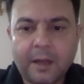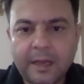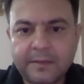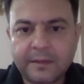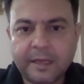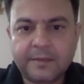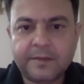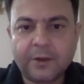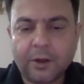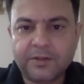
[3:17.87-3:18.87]

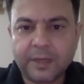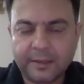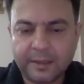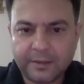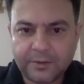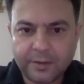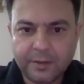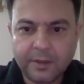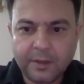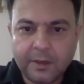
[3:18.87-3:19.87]
as
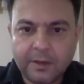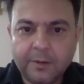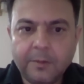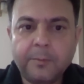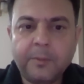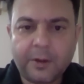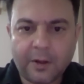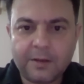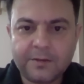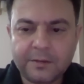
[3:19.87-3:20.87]
non-citizens.
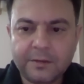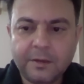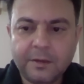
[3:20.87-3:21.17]
Because